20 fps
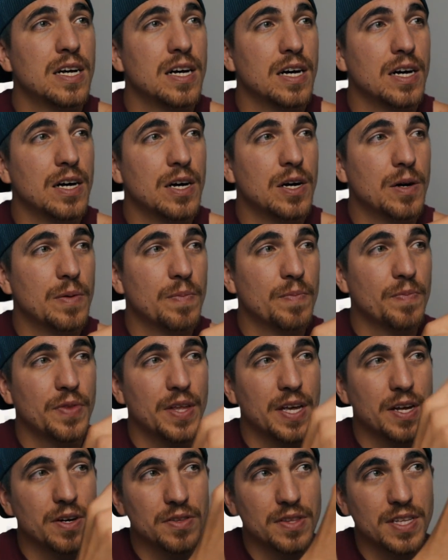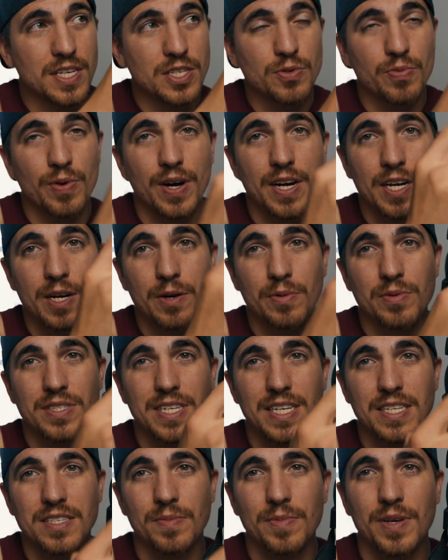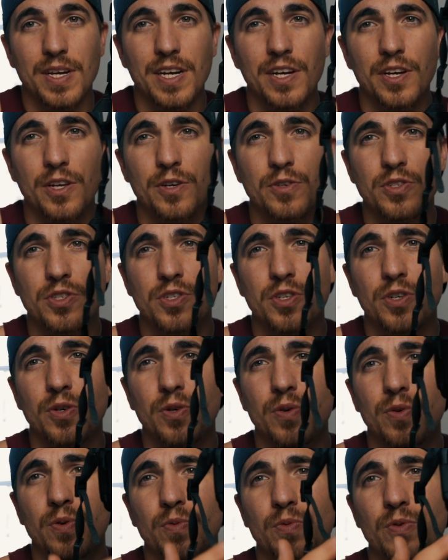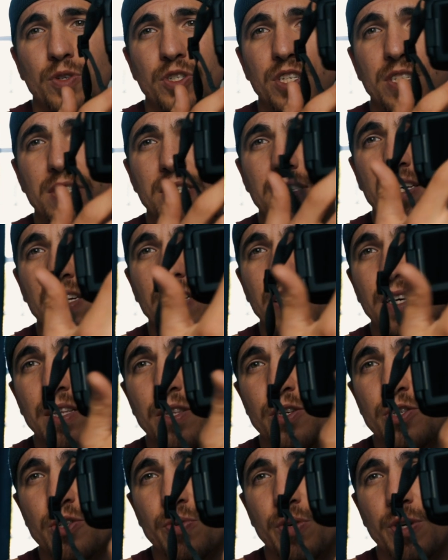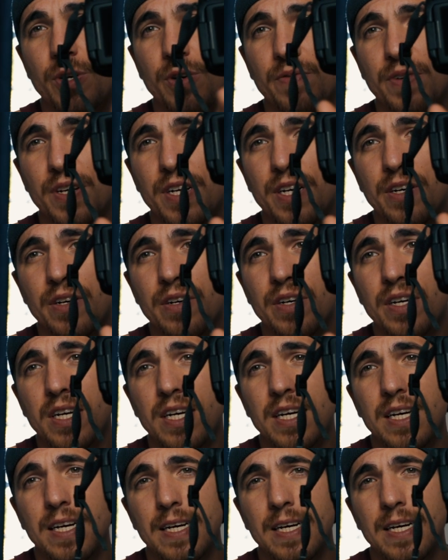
Um, this right here will take some getting used to, which is the, uh, the screen over here.